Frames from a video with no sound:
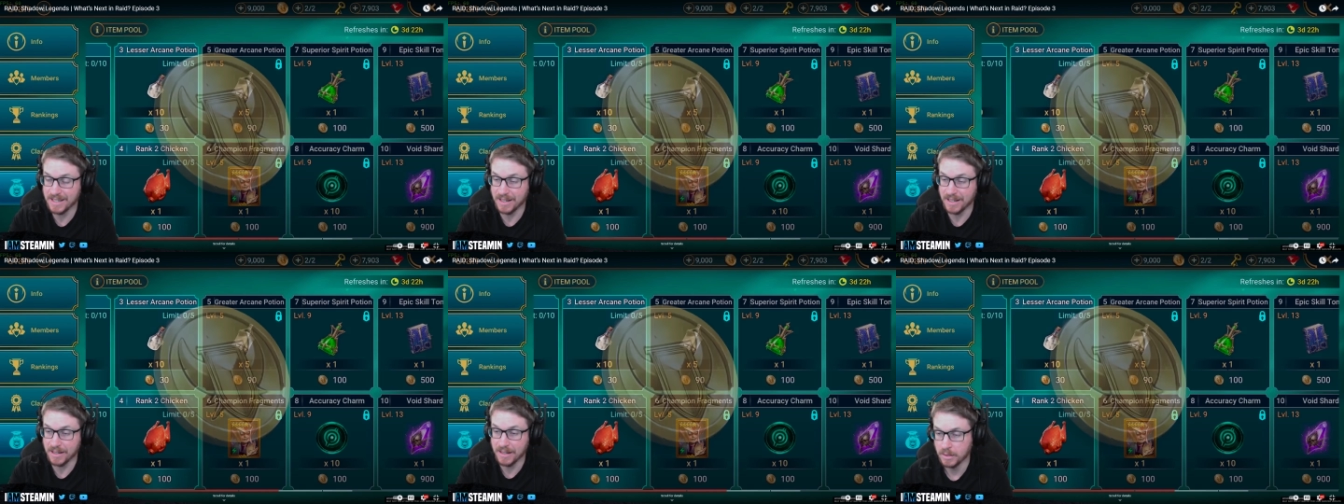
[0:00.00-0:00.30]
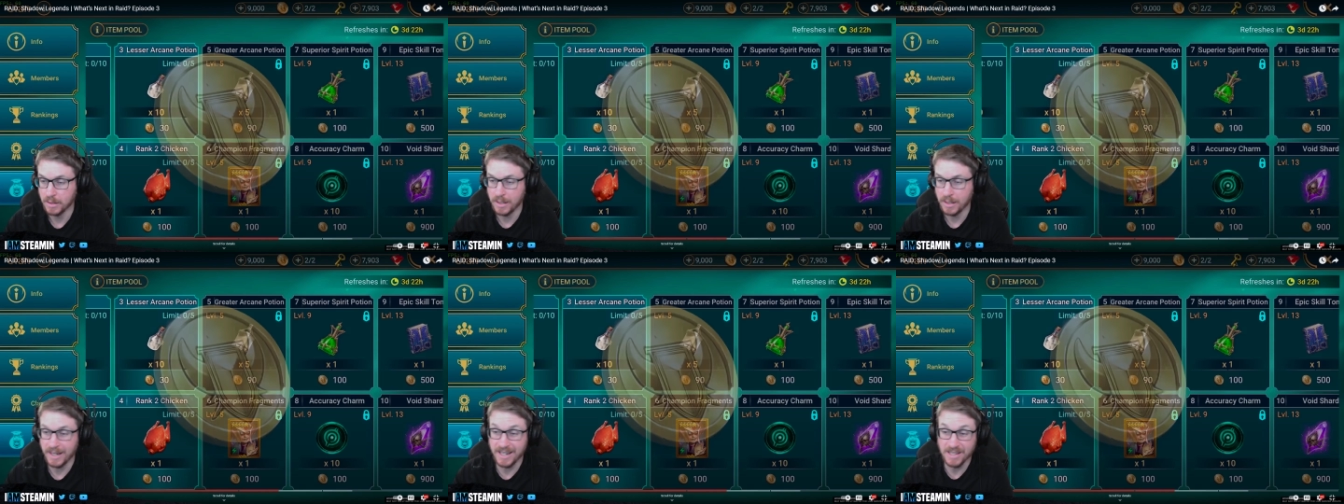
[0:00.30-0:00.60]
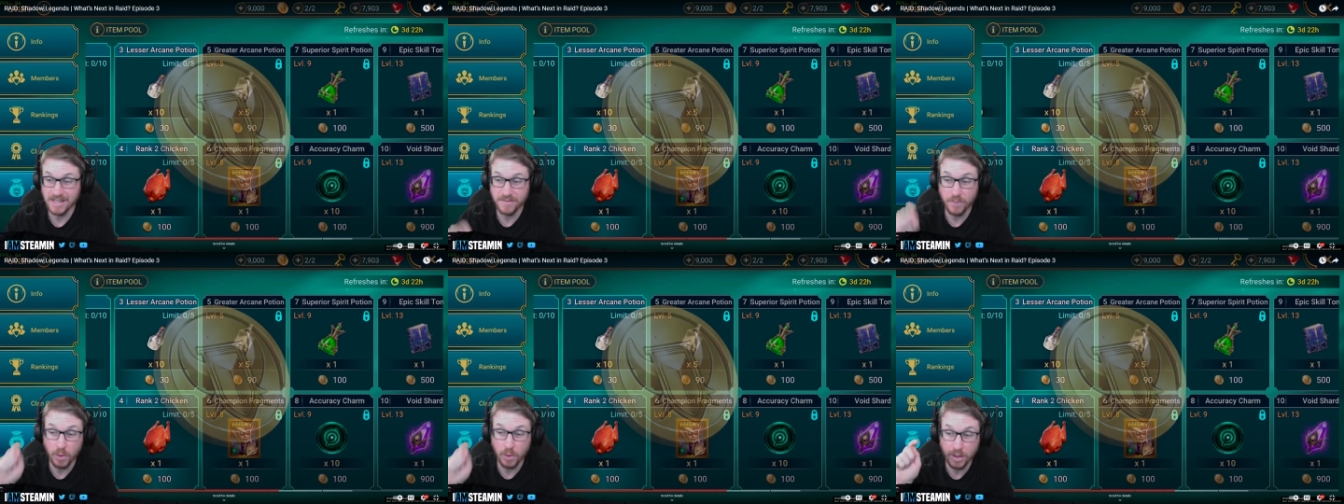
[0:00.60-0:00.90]
it. And it's
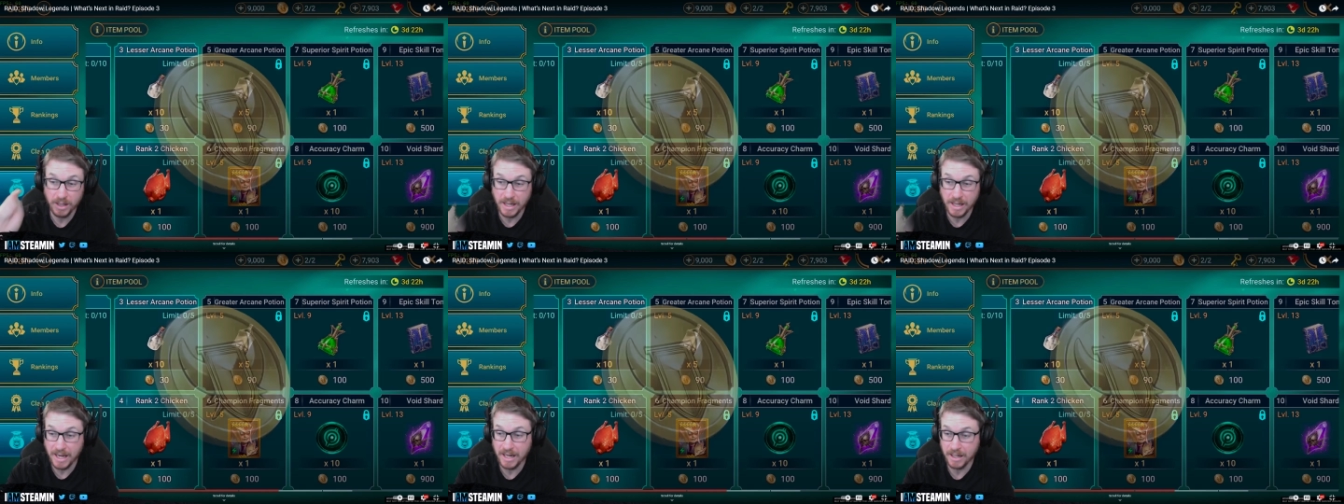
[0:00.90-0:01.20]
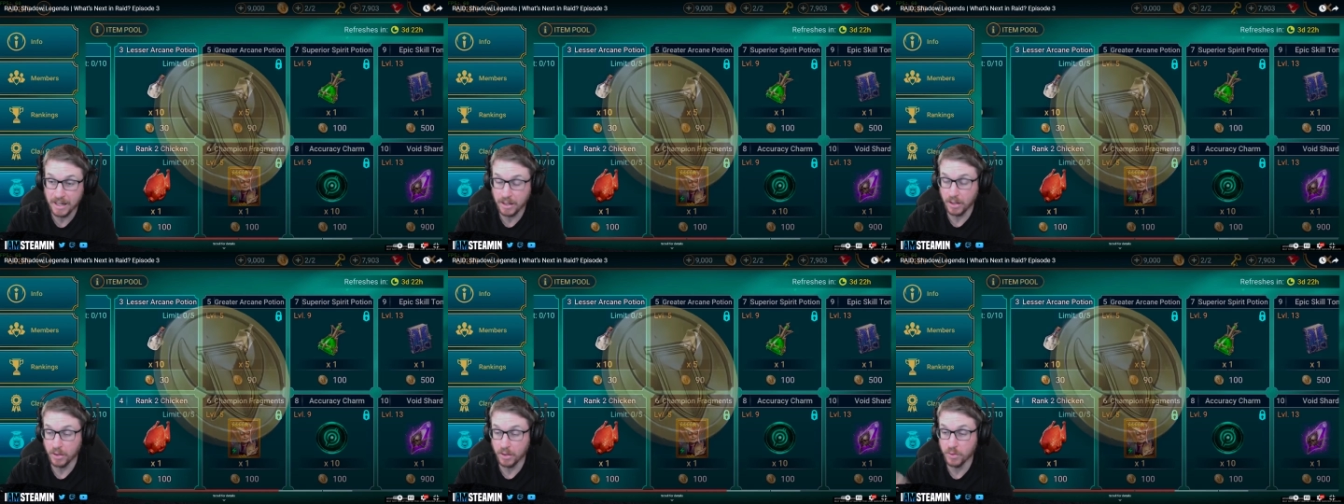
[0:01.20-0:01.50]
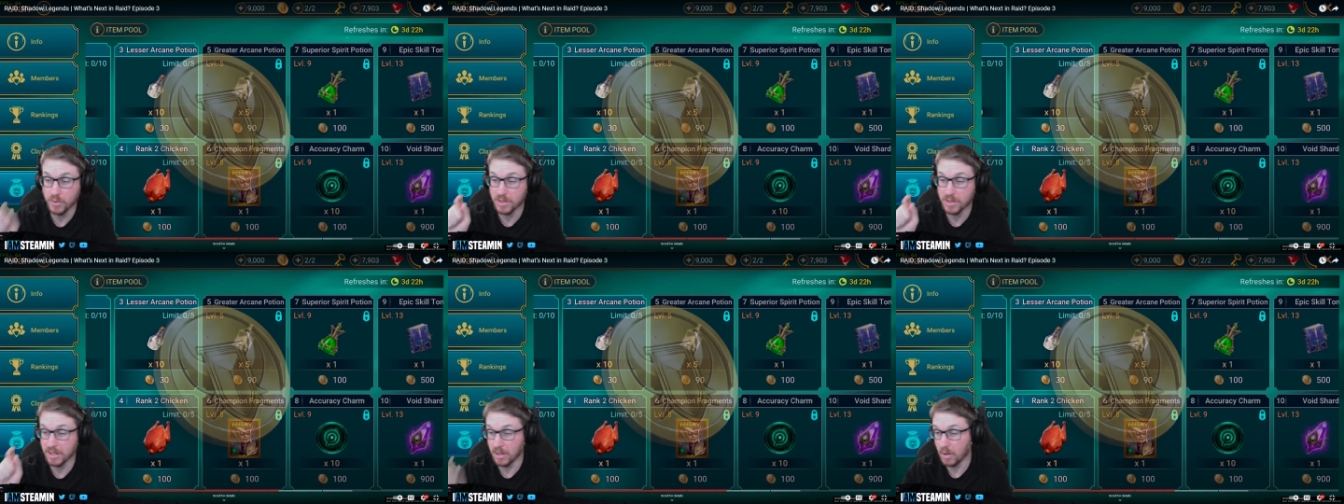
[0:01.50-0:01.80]
for Yannicka,
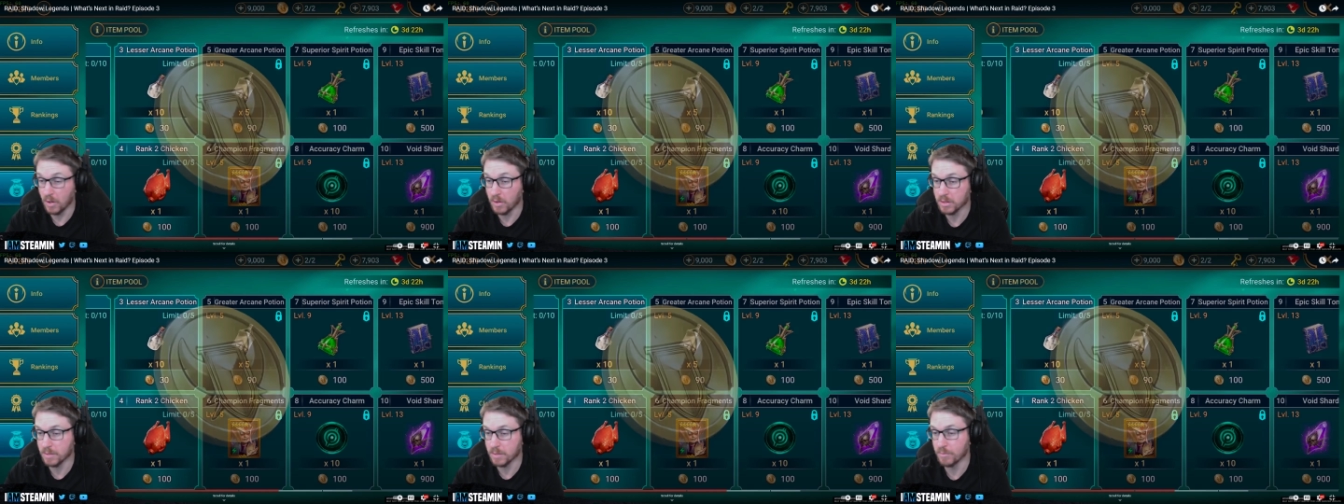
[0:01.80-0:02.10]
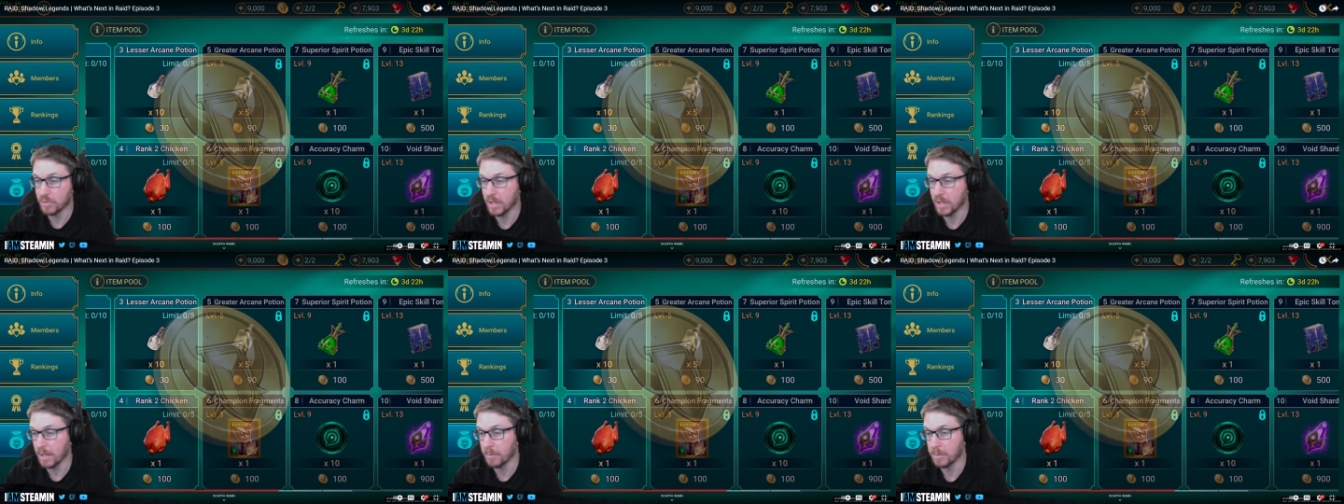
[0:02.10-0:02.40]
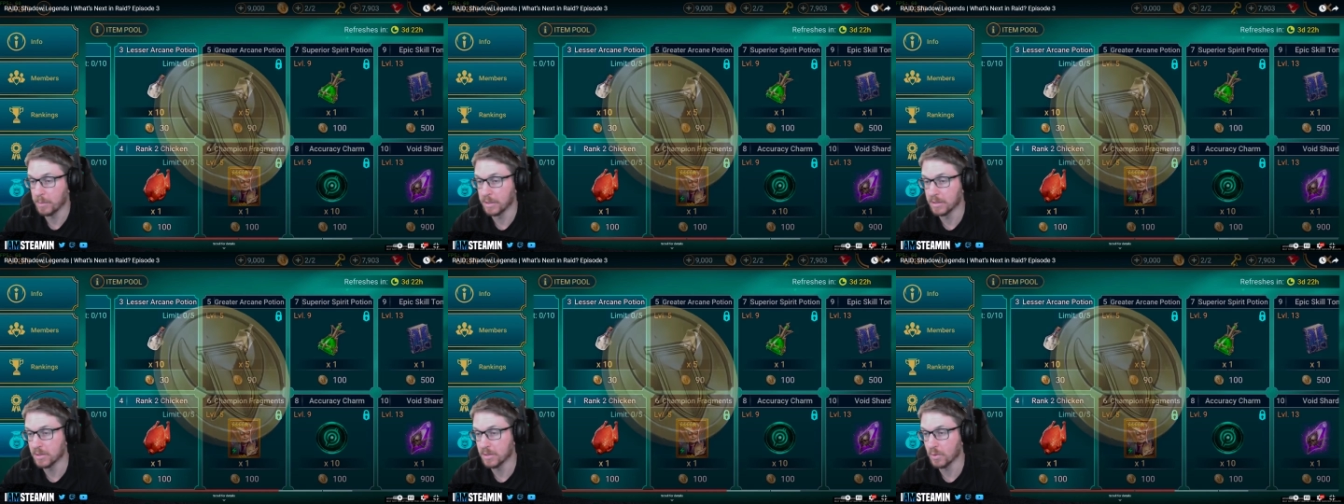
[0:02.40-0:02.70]
who's an awesome
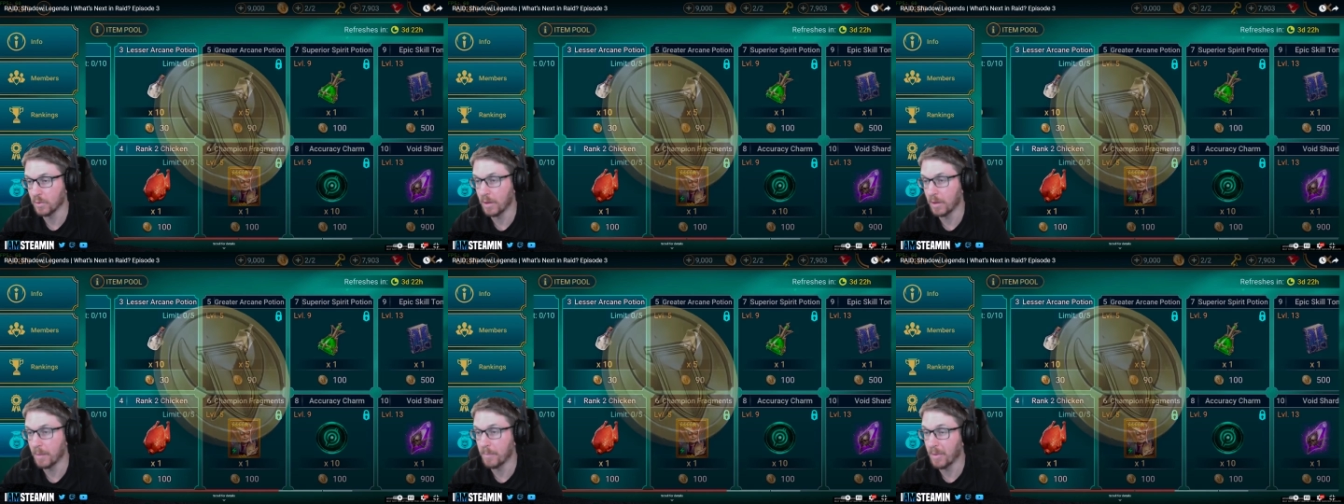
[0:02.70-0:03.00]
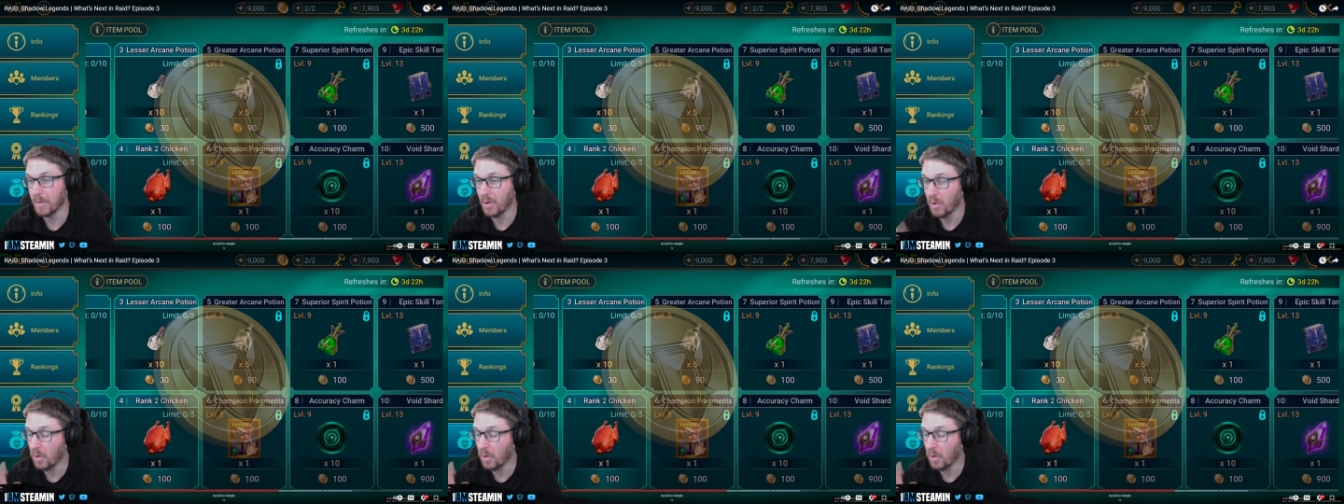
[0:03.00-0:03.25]
champion, so I'm